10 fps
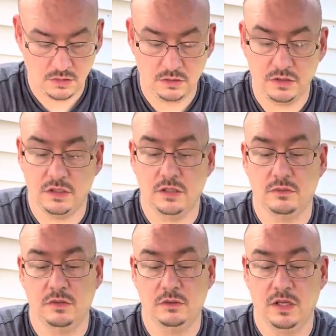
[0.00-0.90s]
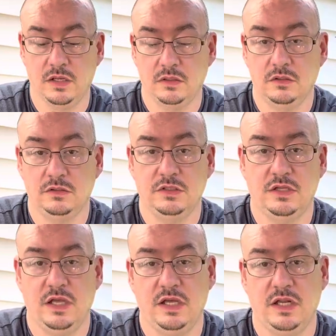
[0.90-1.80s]
Look, another little guy just
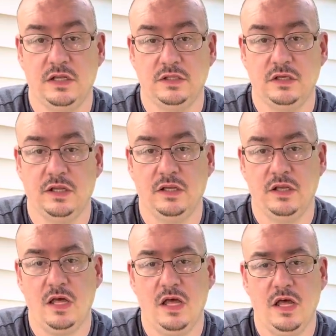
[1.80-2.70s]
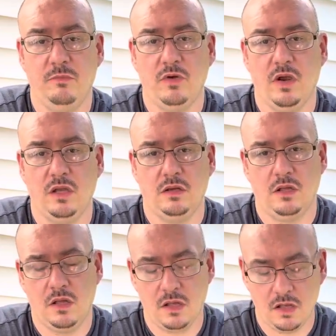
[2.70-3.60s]
hanging out there like, I'm great.
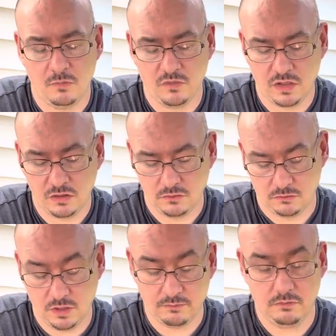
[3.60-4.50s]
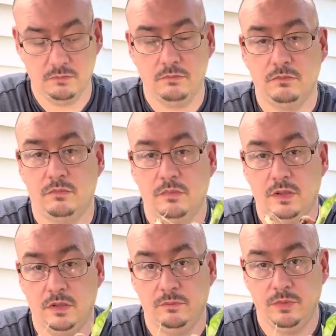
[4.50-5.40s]
I'm ready. Yep.
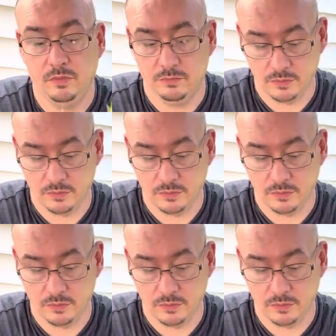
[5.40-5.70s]
Boom.